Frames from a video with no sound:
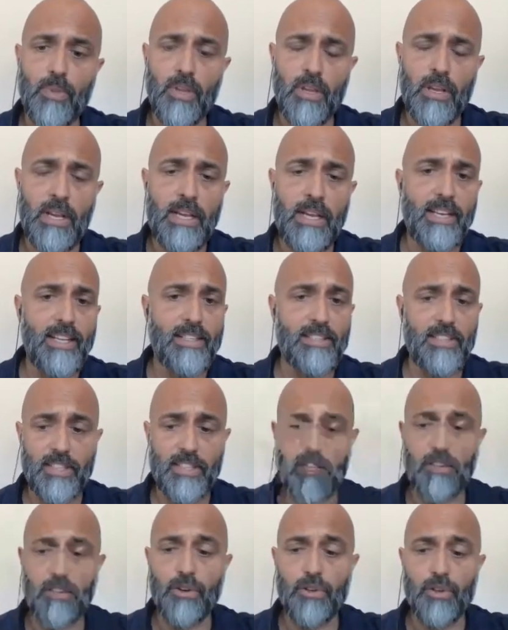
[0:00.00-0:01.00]
It's still
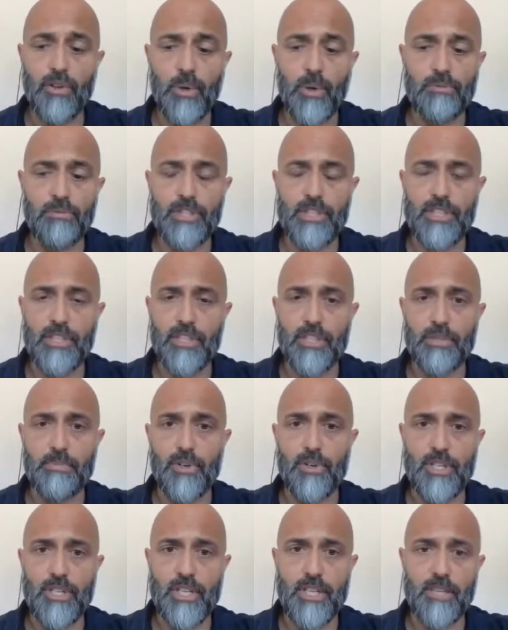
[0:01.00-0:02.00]
an ongoing research
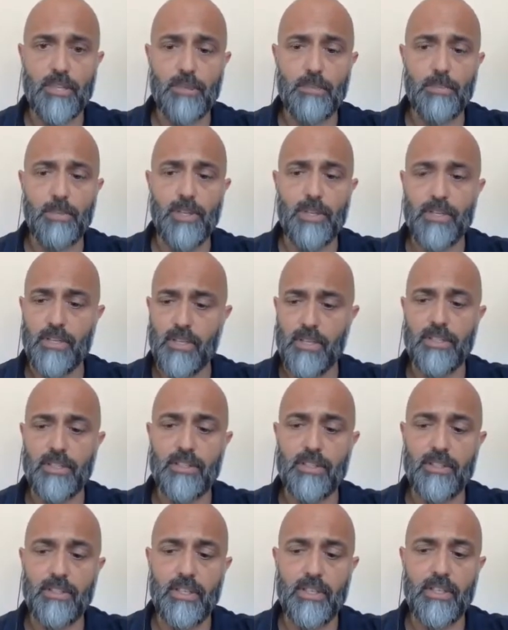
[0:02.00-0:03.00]
project, but
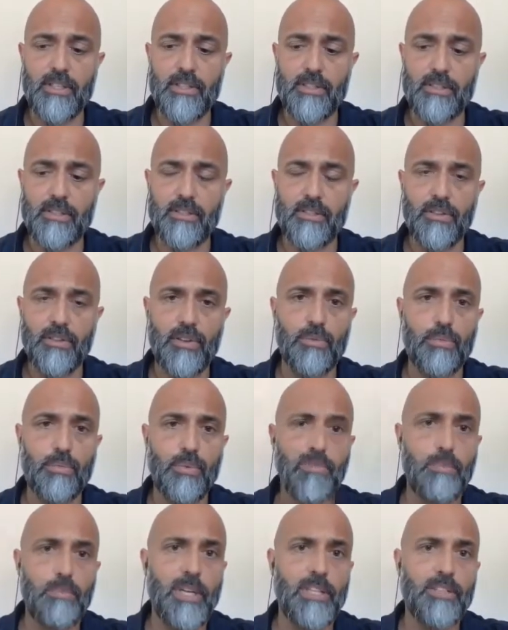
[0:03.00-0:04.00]
it's we've
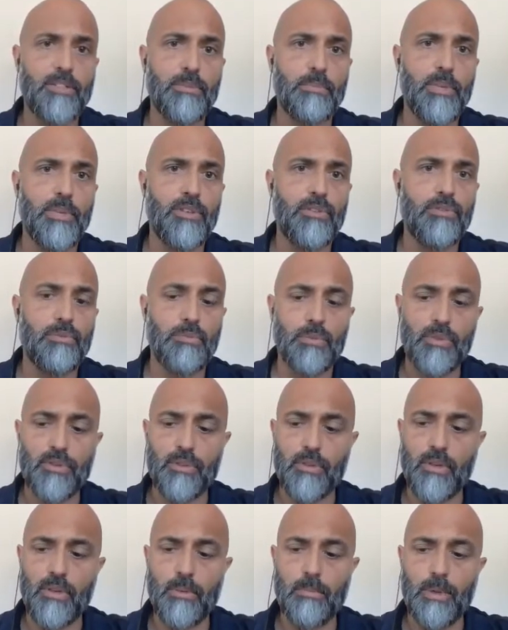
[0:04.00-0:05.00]
made some
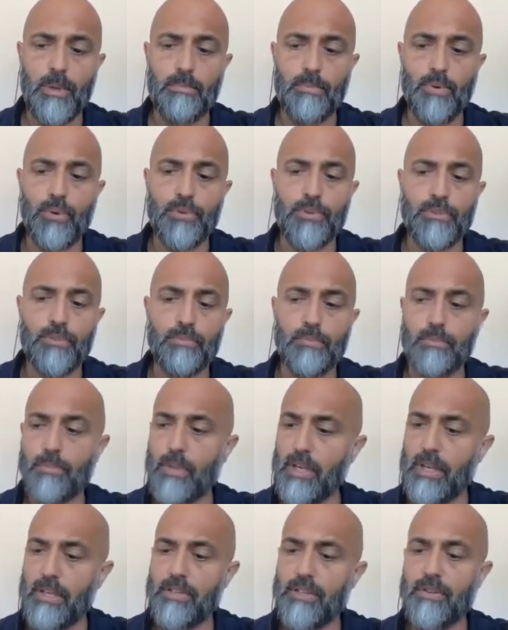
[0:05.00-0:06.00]
important
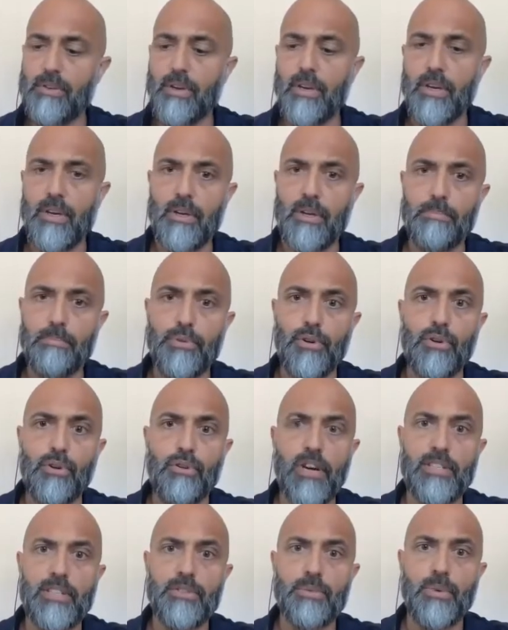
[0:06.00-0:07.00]

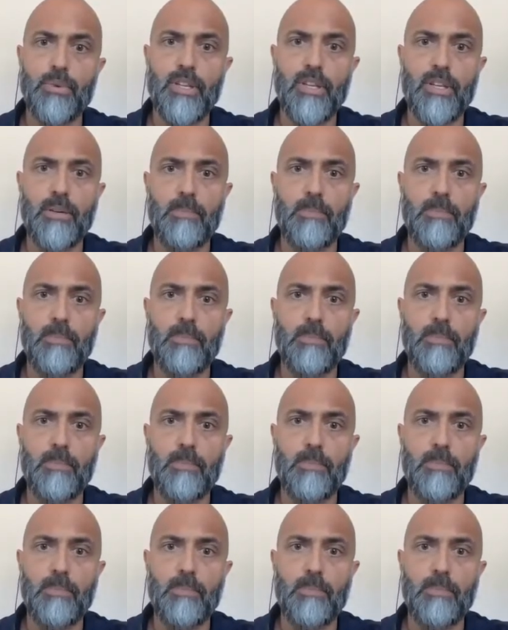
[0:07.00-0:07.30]
progress with it.